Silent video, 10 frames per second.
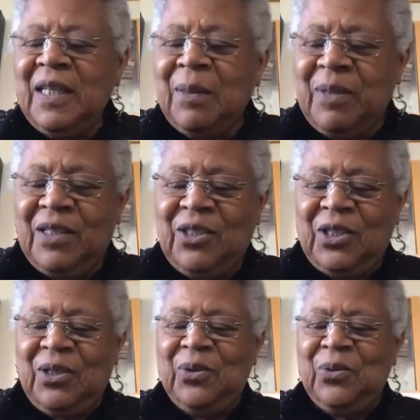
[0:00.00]

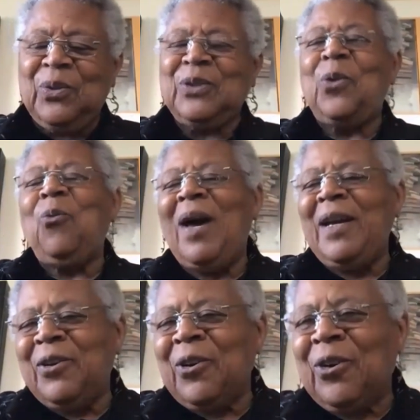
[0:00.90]
image was a
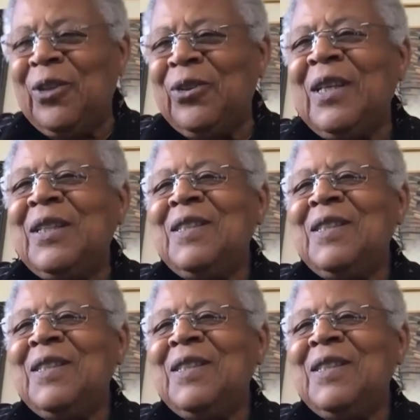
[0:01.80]
white girl